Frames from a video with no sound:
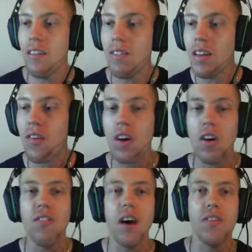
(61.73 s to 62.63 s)
even if I
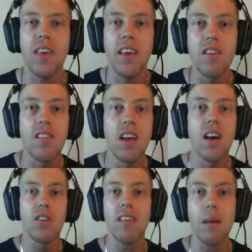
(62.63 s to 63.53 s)
got 5 kills,
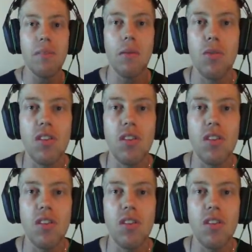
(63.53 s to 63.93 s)
sometimes we